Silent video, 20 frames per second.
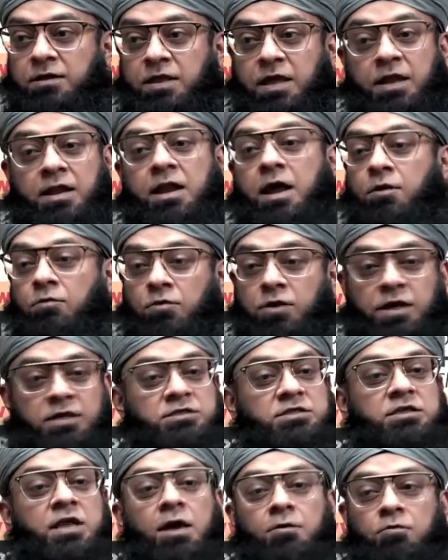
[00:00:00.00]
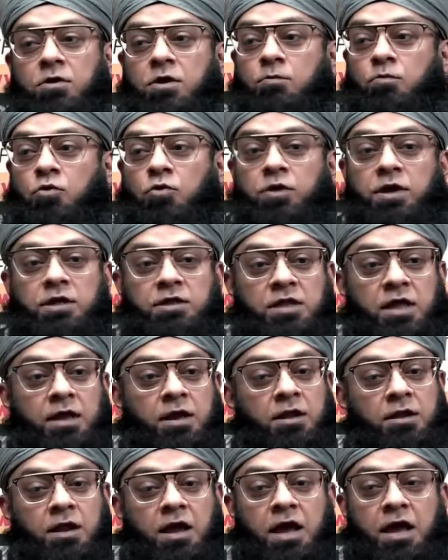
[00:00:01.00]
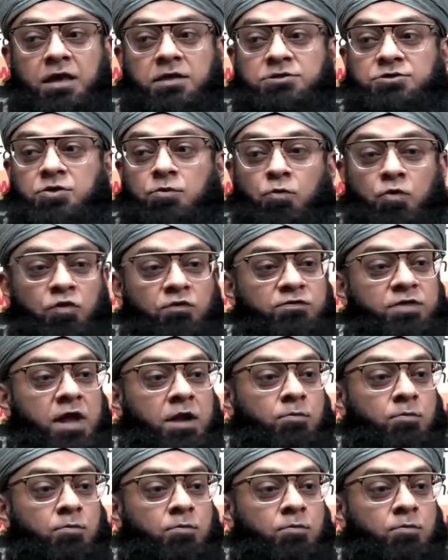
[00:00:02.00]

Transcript: It's never a boring thing. Allah has removed